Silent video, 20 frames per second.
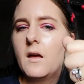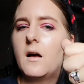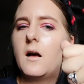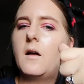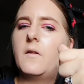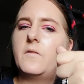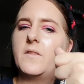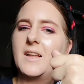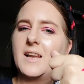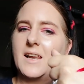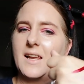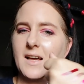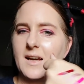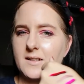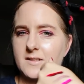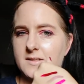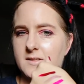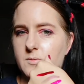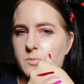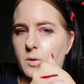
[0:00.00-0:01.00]
And the
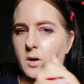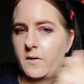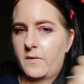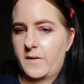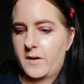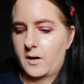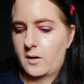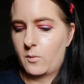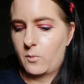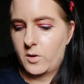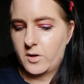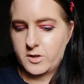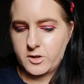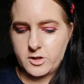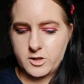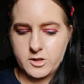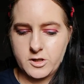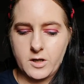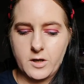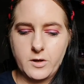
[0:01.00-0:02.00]
last one that I want to
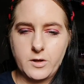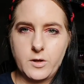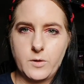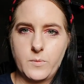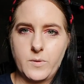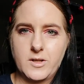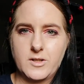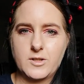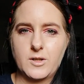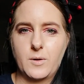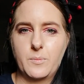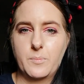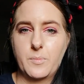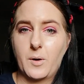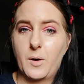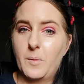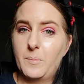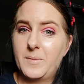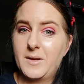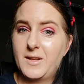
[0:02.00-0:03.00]
show you, which I'll
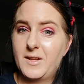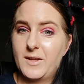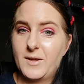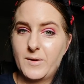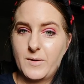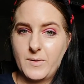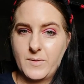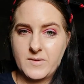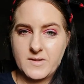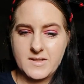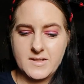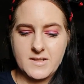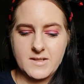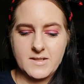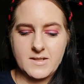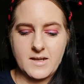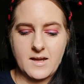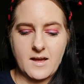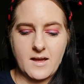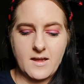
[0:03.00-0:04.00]
probably use
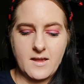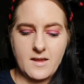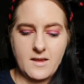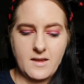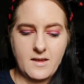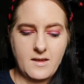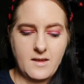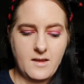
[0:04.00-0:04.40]
today,